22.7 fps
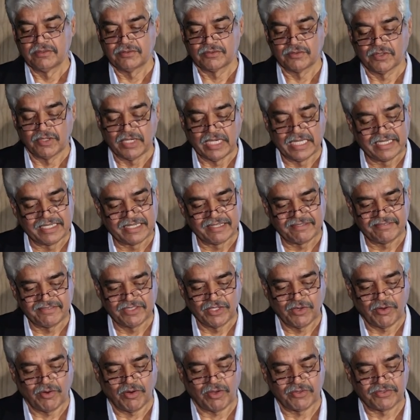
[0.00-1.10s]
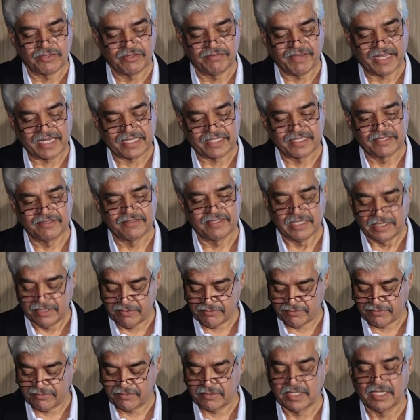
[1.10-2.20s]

So, addressing causal factors, it's,